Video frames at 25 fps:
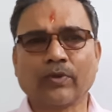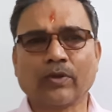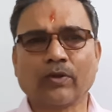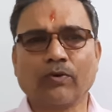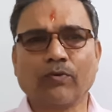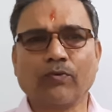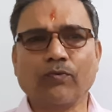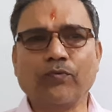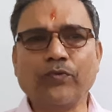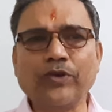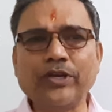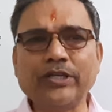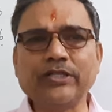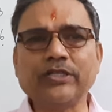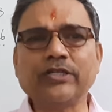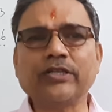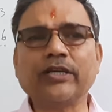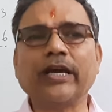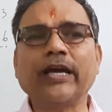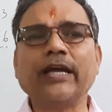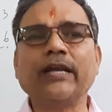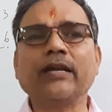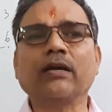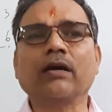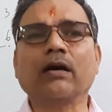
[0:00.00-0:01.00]
which
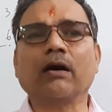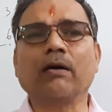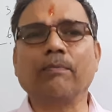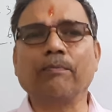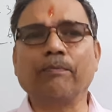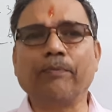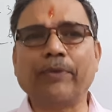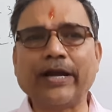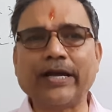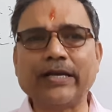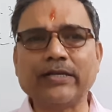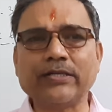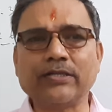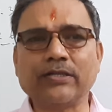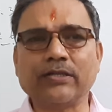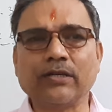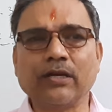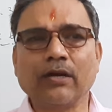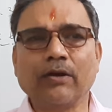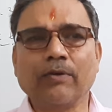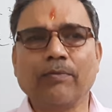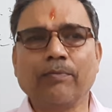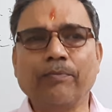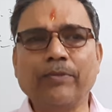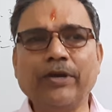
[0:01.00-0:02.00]
can
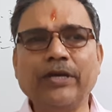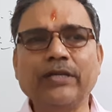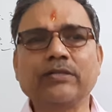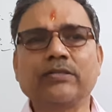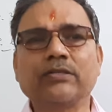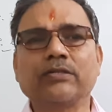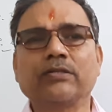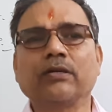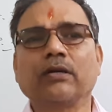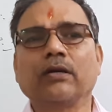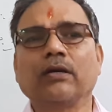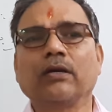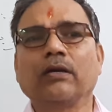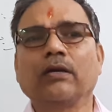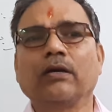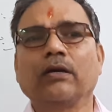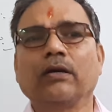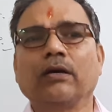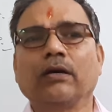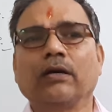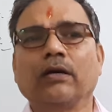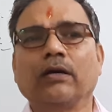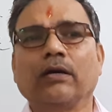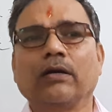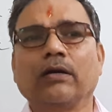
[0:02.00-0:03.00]
compressed, means
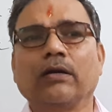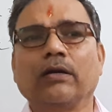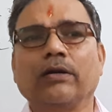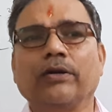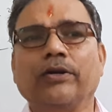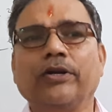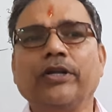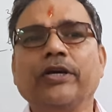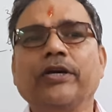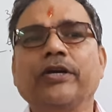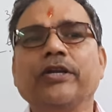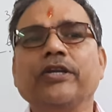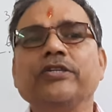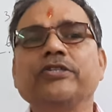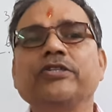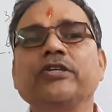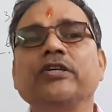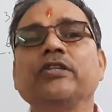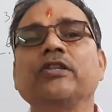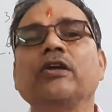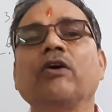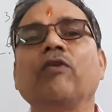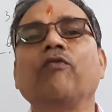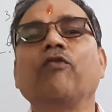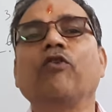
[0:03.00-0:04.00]

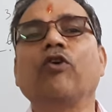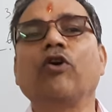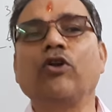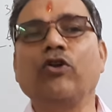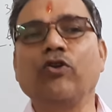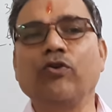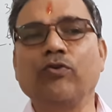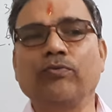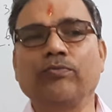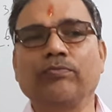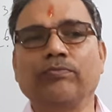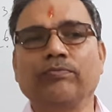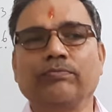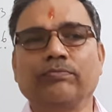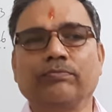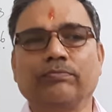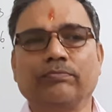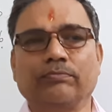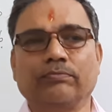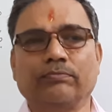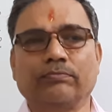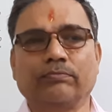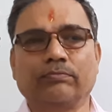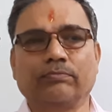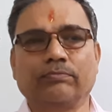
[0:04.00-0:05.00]
decreasing the
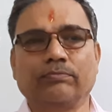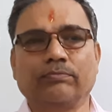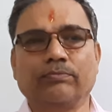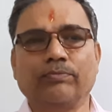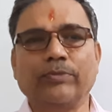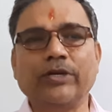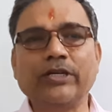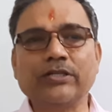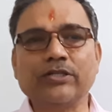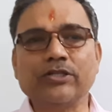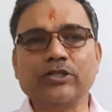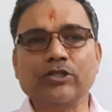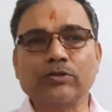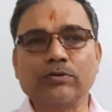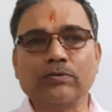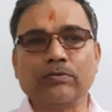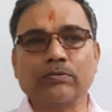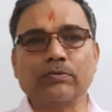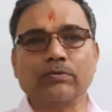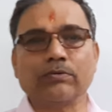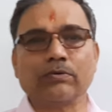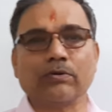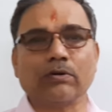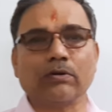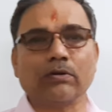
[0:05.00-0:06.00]
volume,
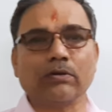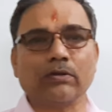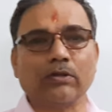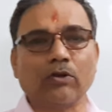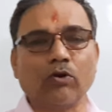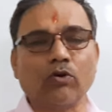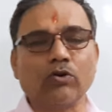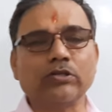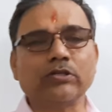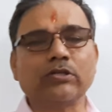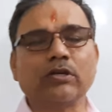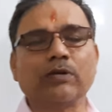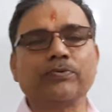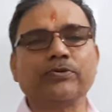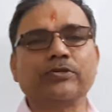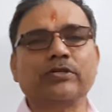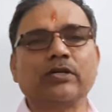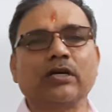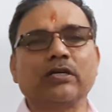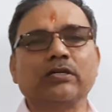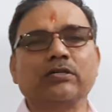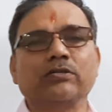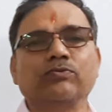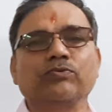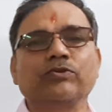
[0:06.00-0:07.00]
means those
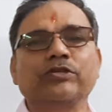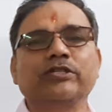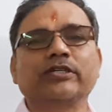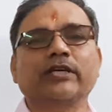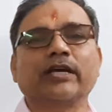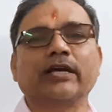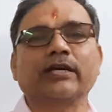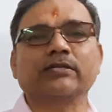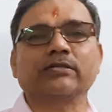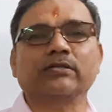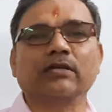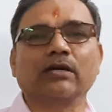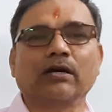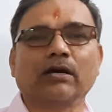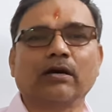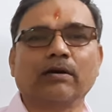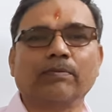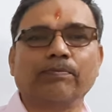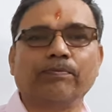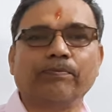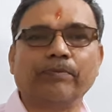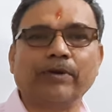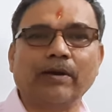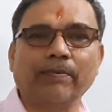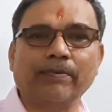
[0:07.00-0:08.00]
substance which has
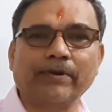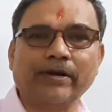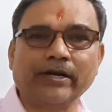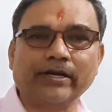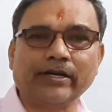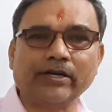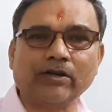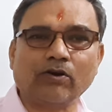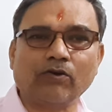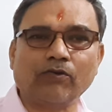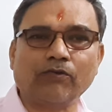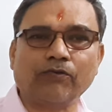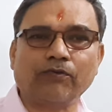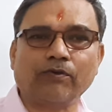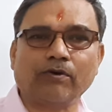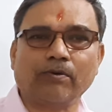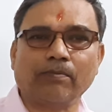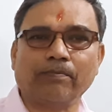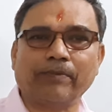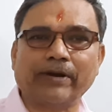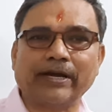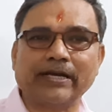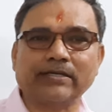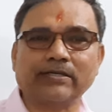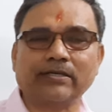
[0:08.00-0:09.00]
the ability of
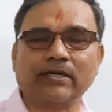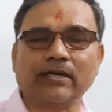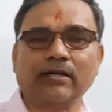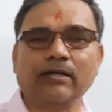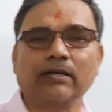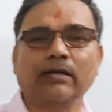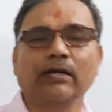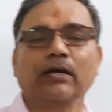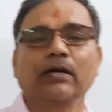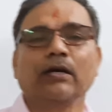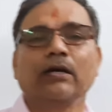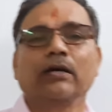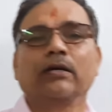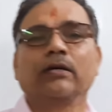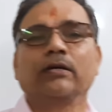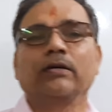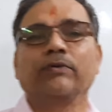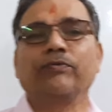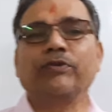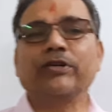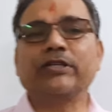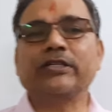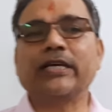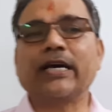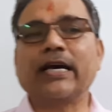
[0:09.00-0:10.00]
compression,
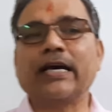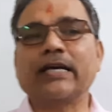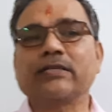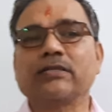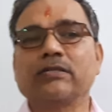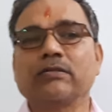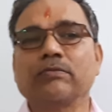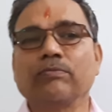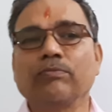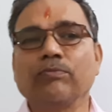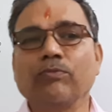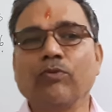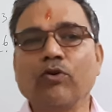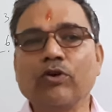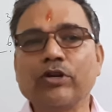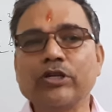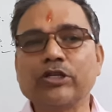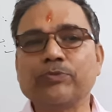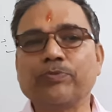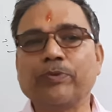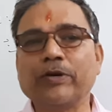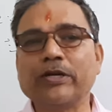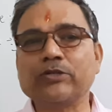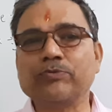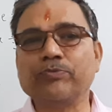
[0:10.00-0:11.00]
which has more
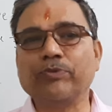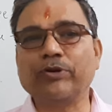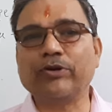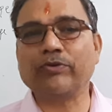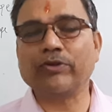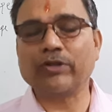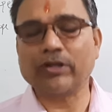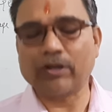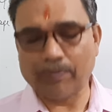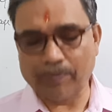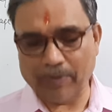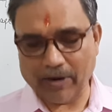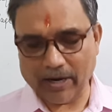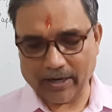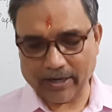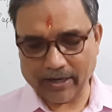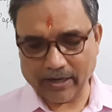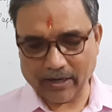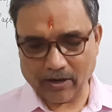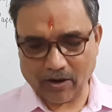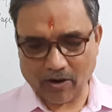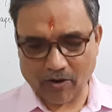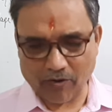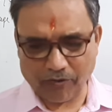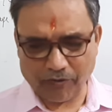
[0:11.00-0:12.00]
space between the
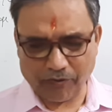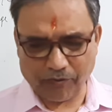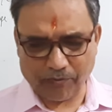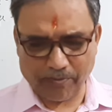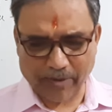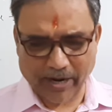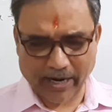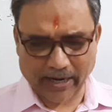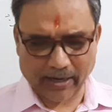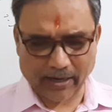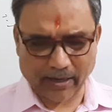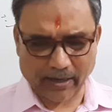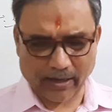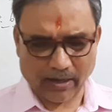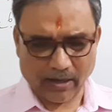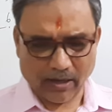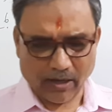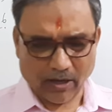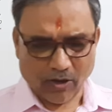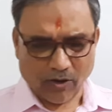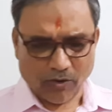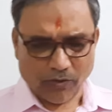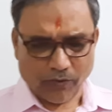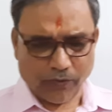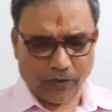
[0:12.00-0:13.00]
particle of
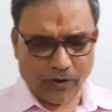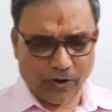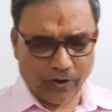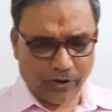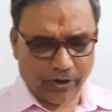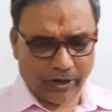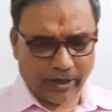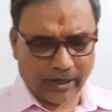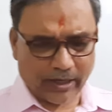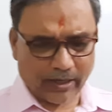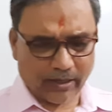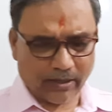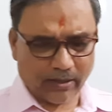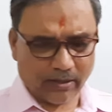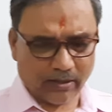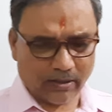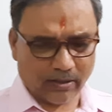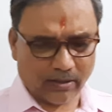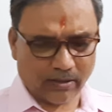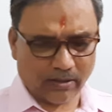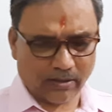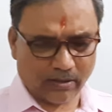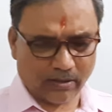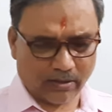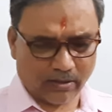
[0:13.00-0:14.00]
matter. Fluidity,
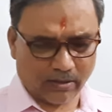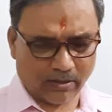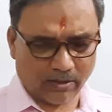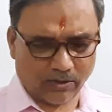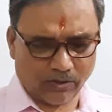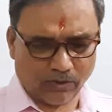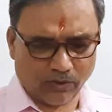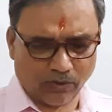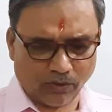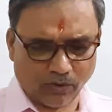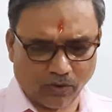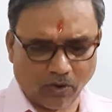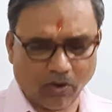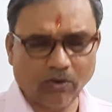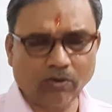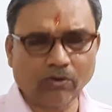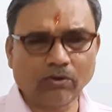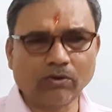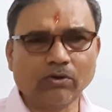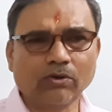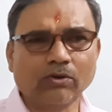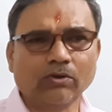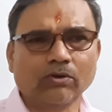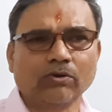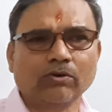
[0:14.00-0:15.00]
you
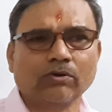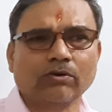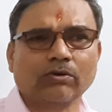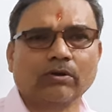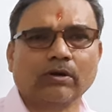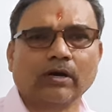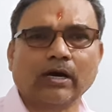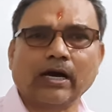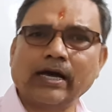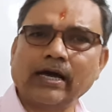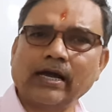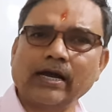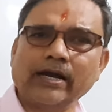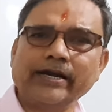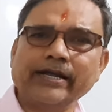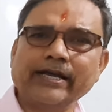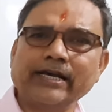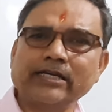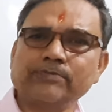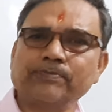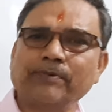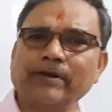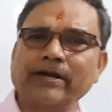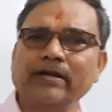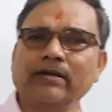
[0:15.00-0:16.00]
know, I already
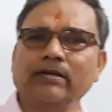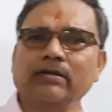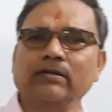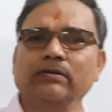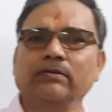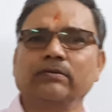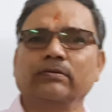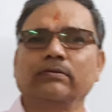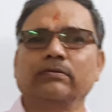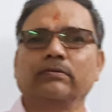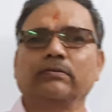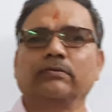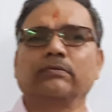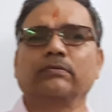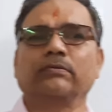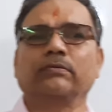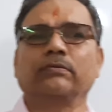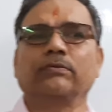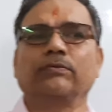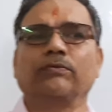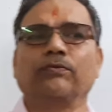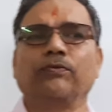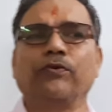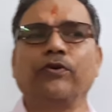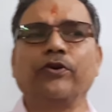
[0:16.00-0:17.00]
explained.
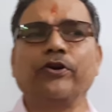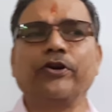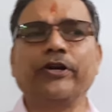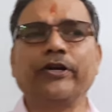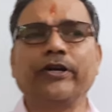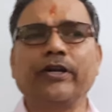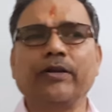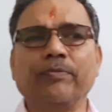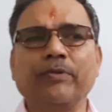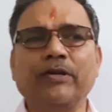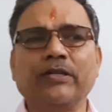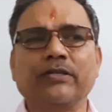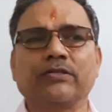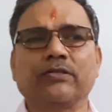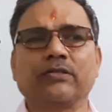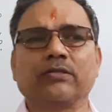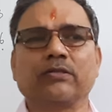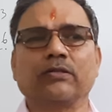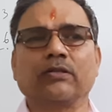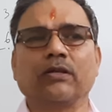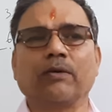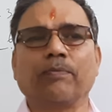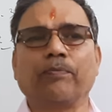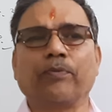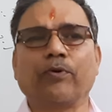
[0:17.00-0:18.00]
Fluidity
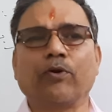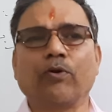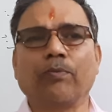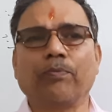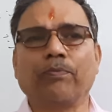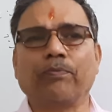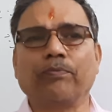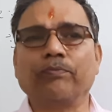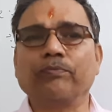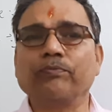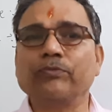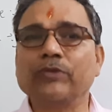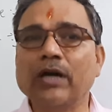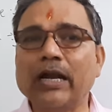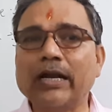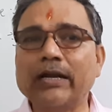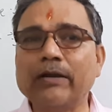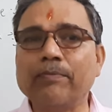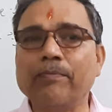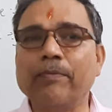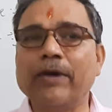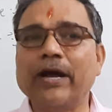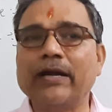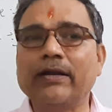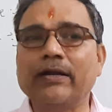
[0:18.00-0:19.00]
means
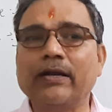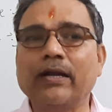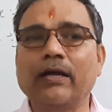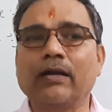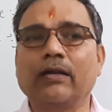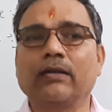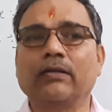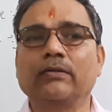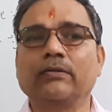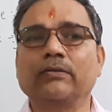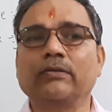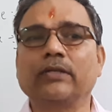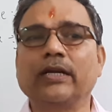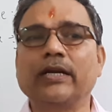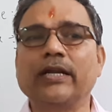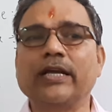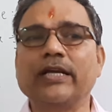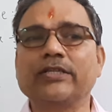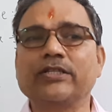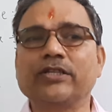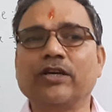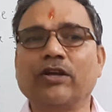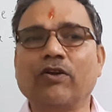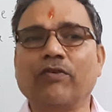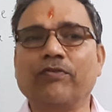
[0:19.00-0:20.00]
that matter, the
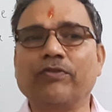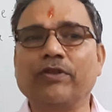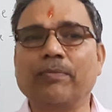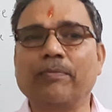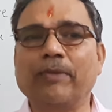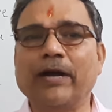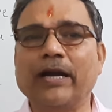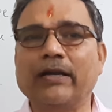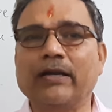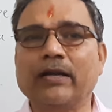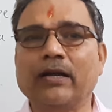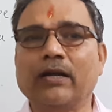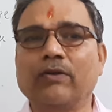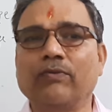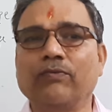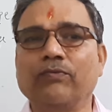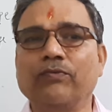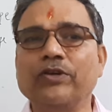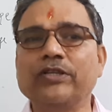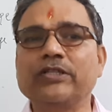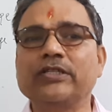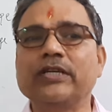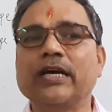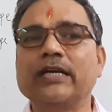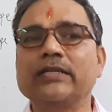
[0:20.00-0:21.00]
nature of the matter
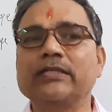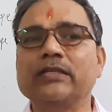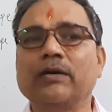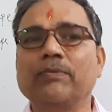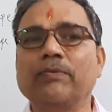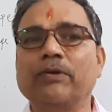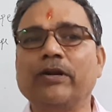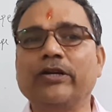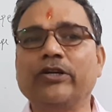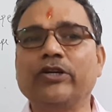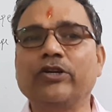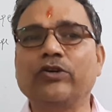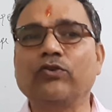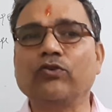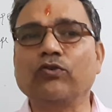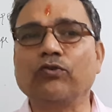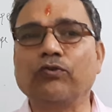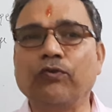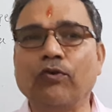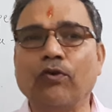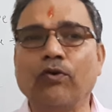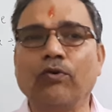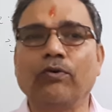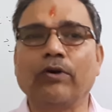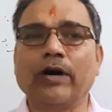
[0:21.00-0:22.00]
which has ability to
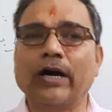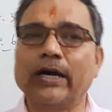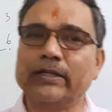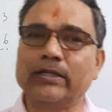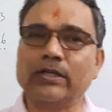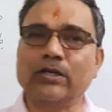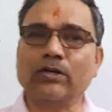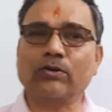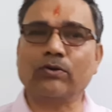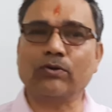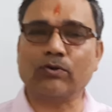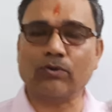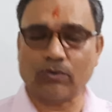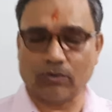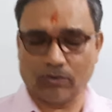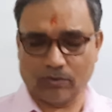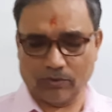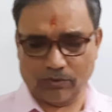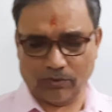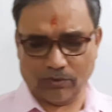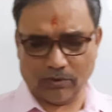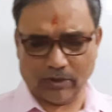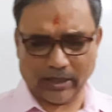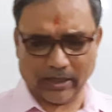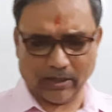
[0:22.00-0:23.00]
flow. I think you know,
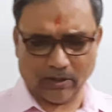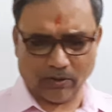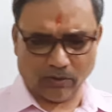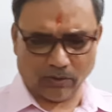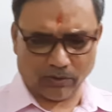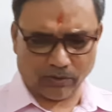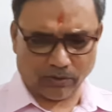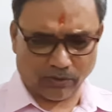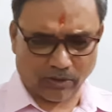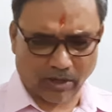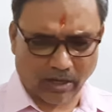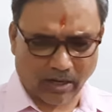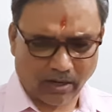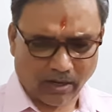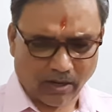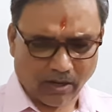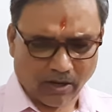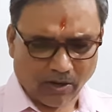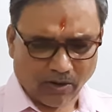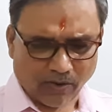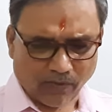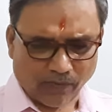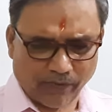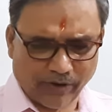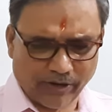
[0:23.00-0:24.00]
you can go through the
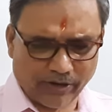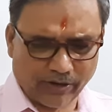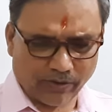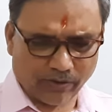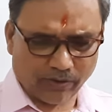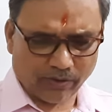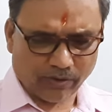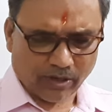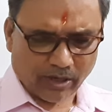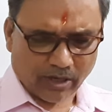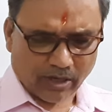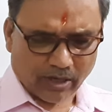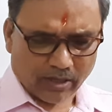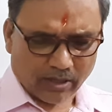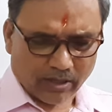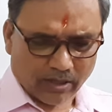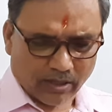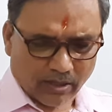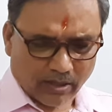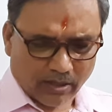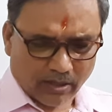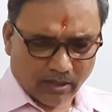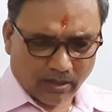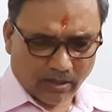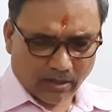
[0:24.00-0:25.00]
video.
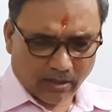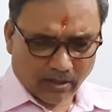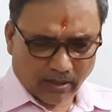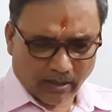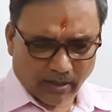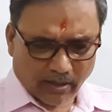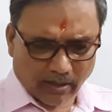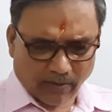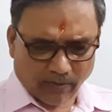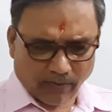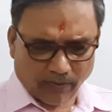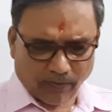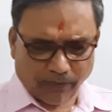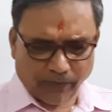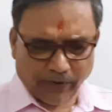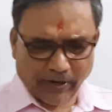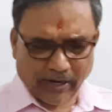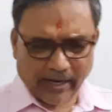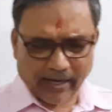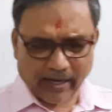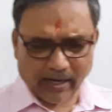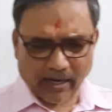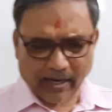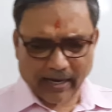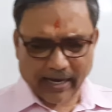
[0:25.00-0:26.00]

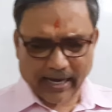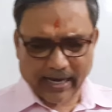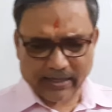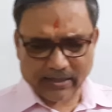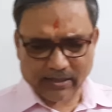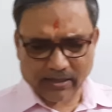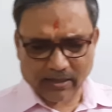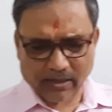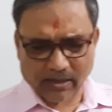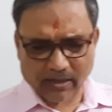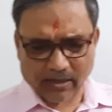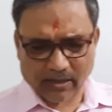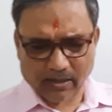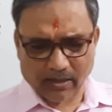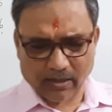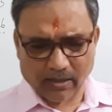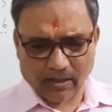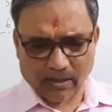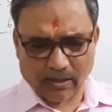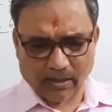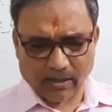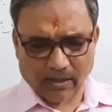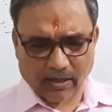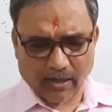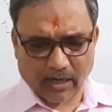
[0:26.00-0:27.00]
Filling a gas
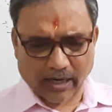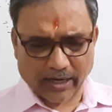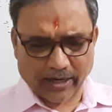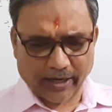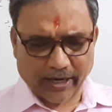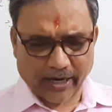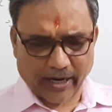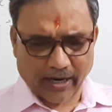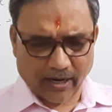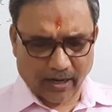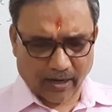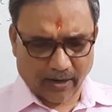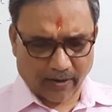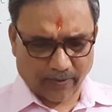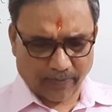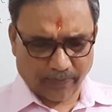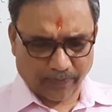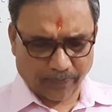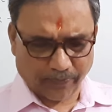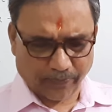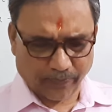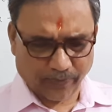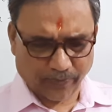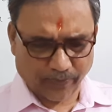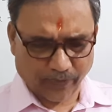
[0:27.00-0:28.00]
container,